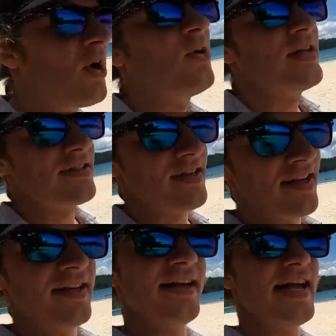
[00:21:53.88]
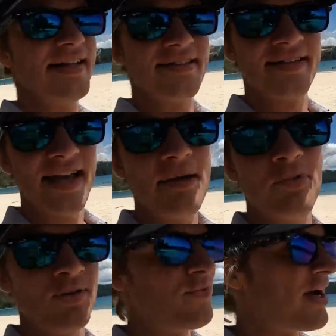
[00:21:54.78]
Oh, that's a
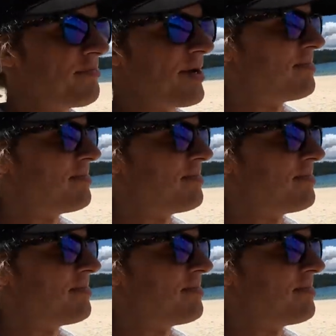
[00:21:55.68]
8.5